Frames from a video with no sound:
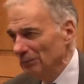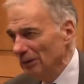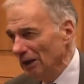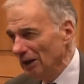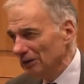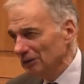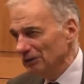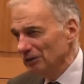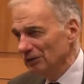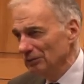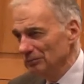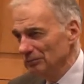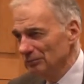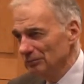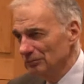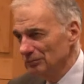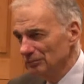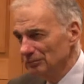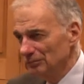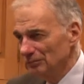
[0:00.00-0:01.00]
bucks,
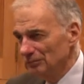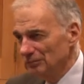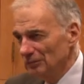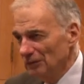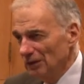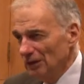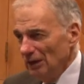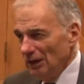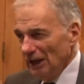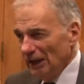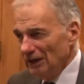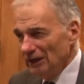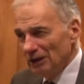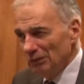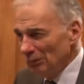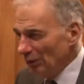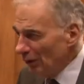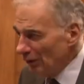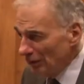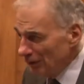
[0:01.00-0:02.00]
and they
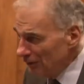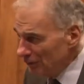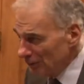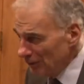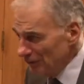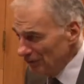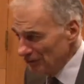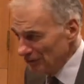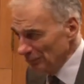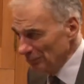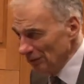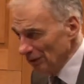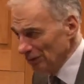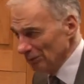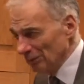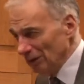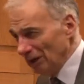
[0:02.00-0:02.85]
won't increase the mill